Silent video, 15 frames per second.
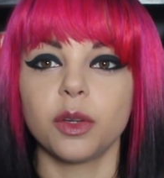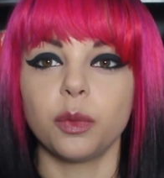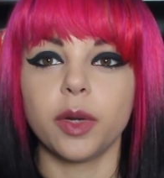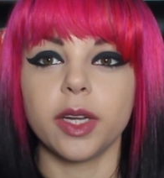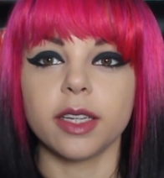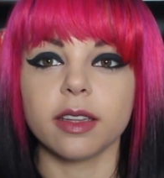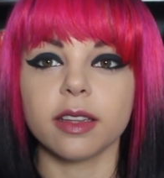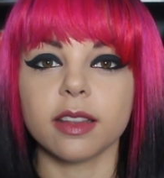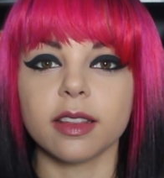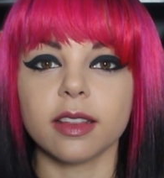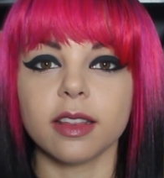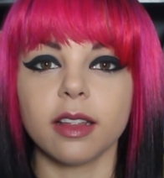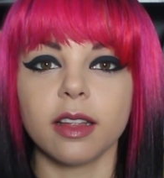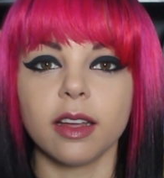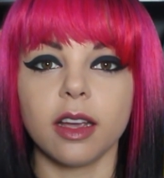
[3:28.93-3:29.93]
with
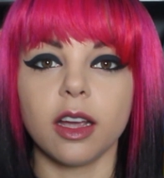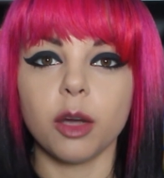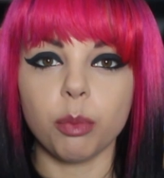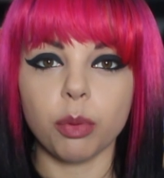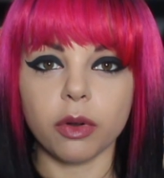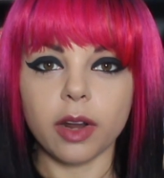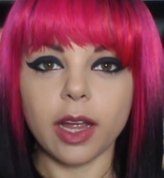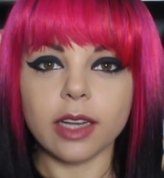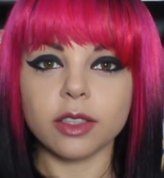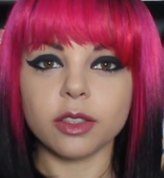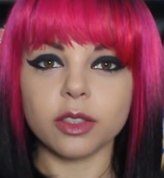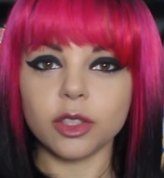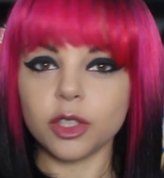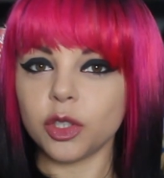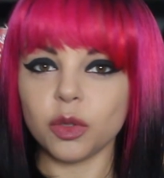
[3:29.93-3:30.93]
a
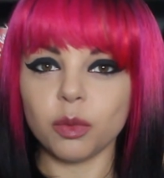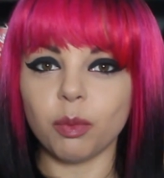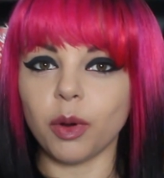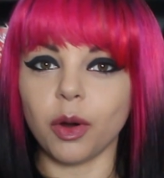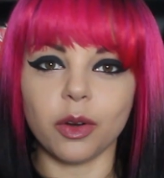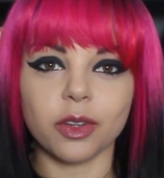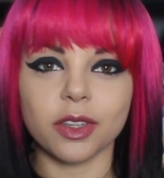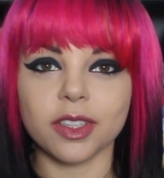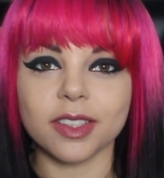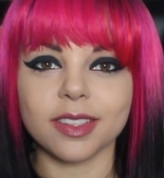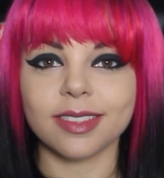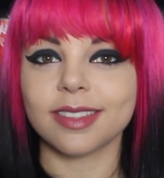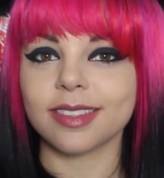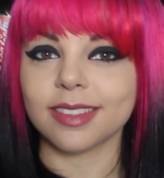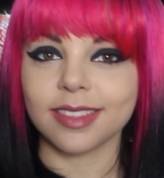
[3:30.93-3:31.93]
brand new
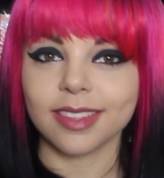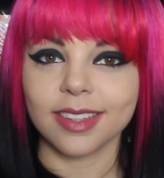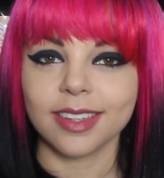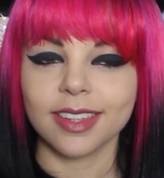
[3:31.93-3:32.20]
box.